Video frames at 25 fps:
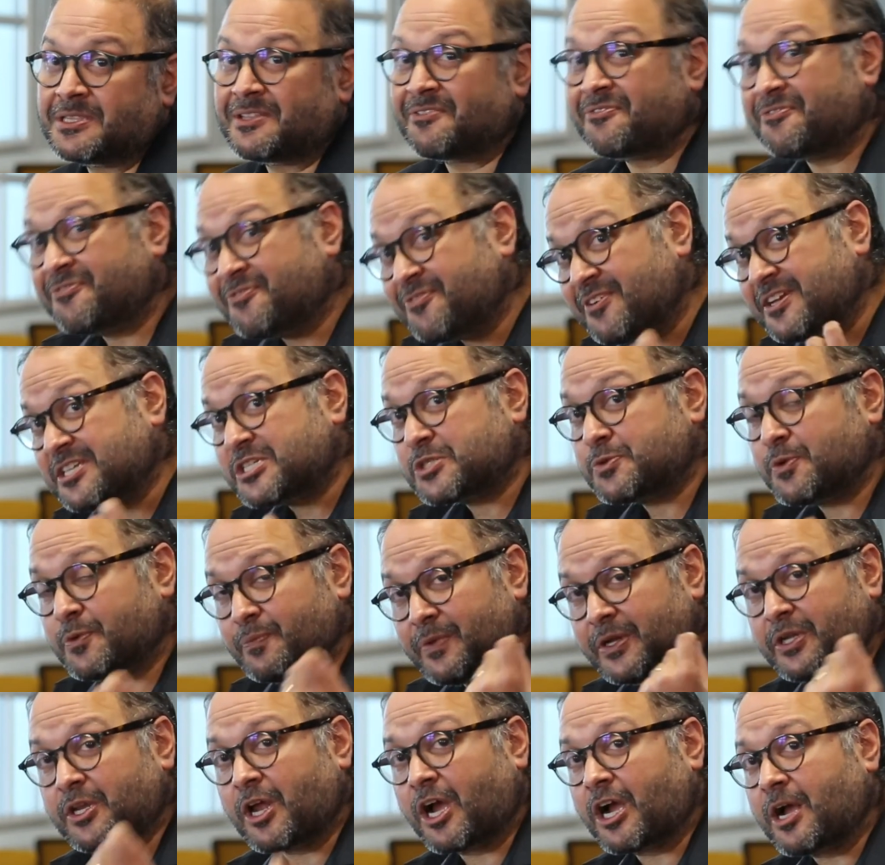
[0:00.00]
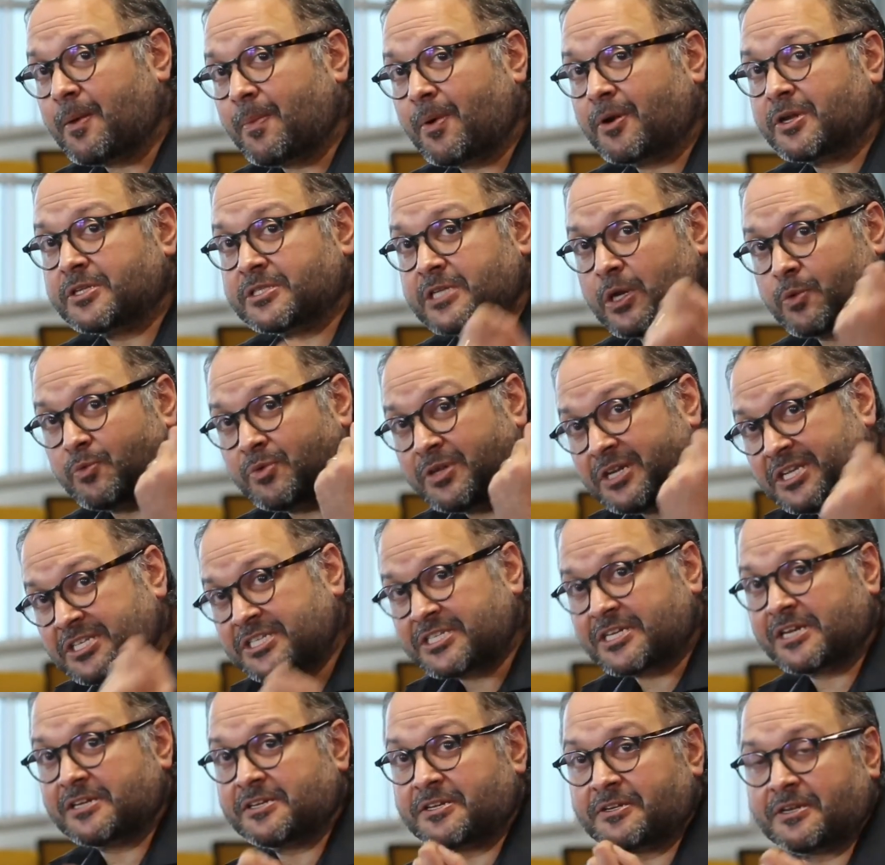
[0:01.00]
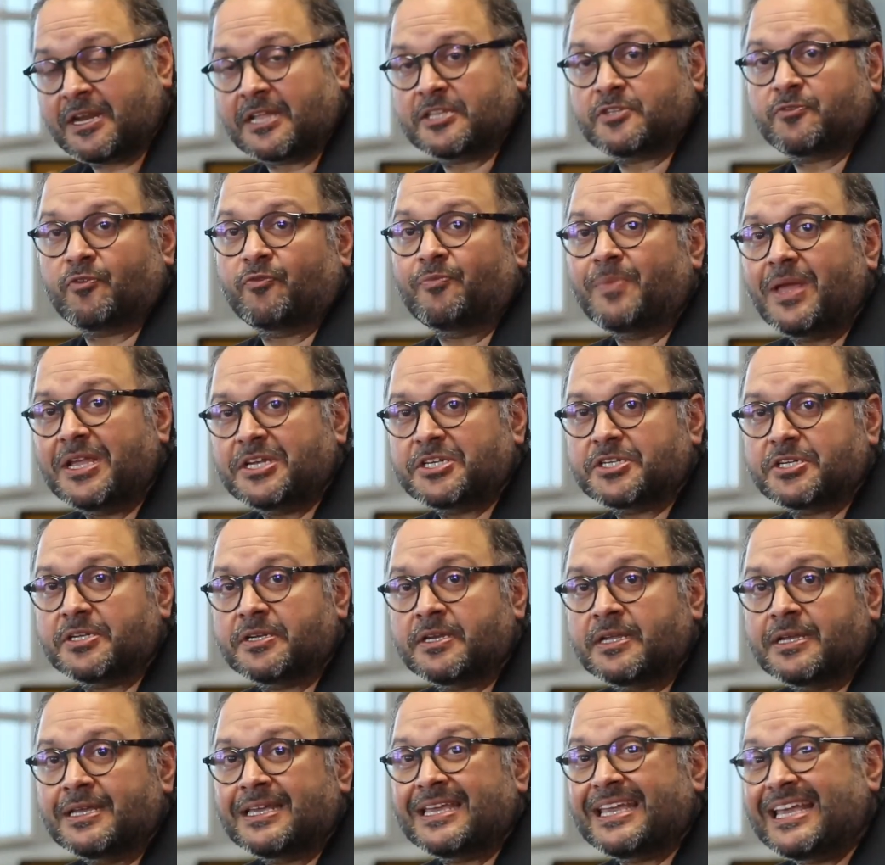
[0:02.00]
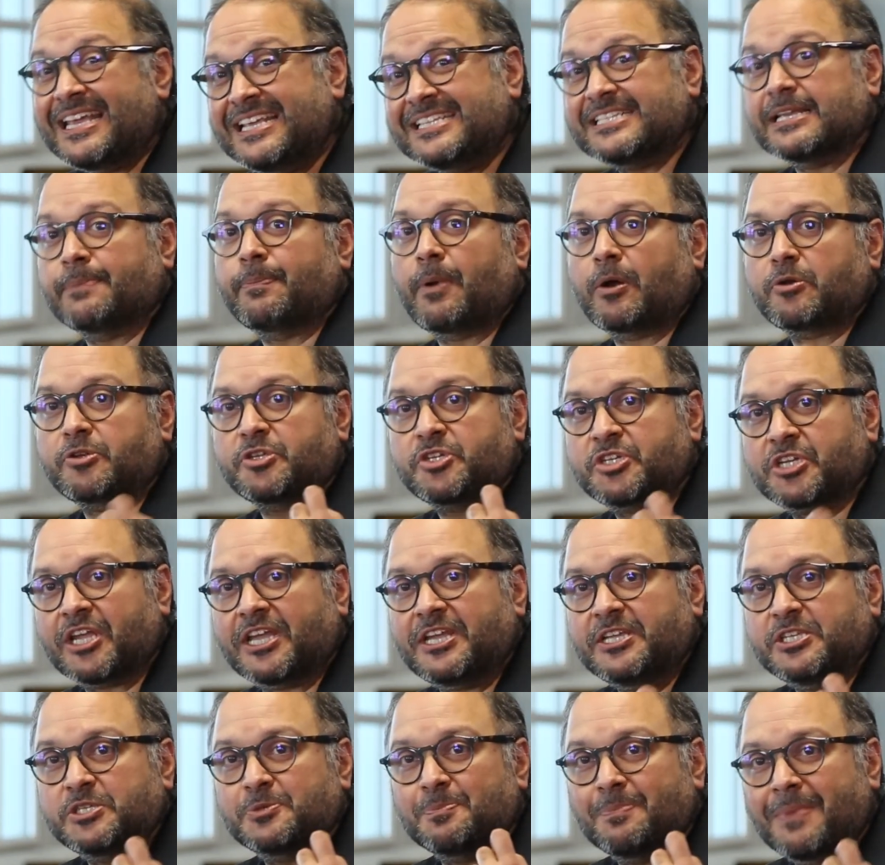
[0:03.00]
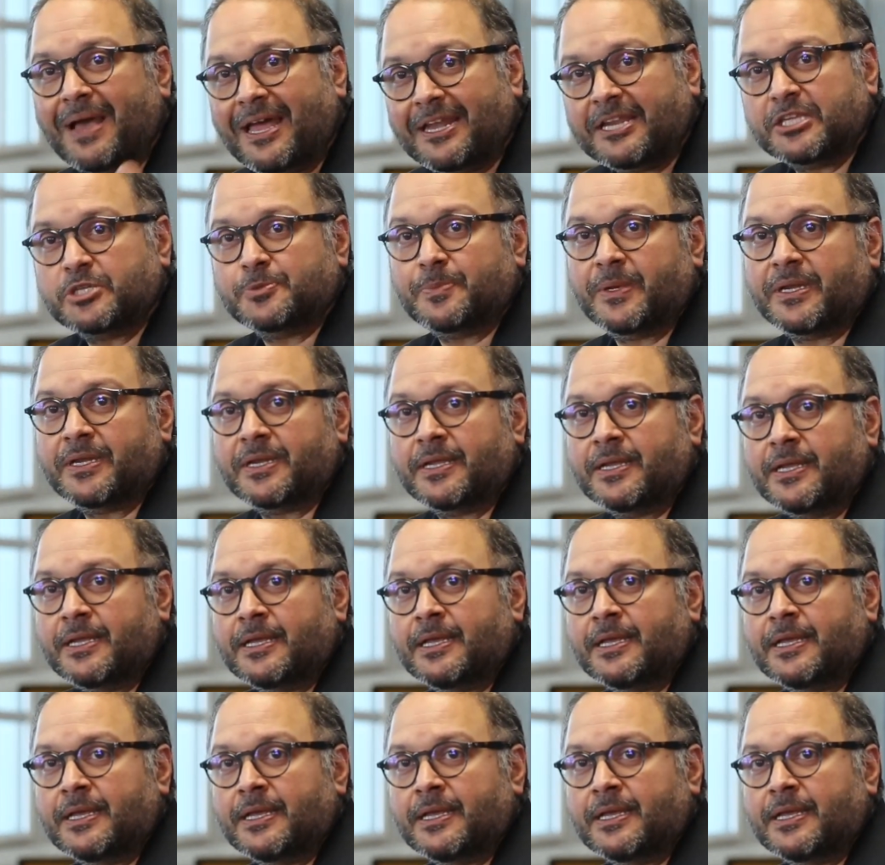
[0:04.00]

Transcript: The first one we talk about is how digital transformation is about change management.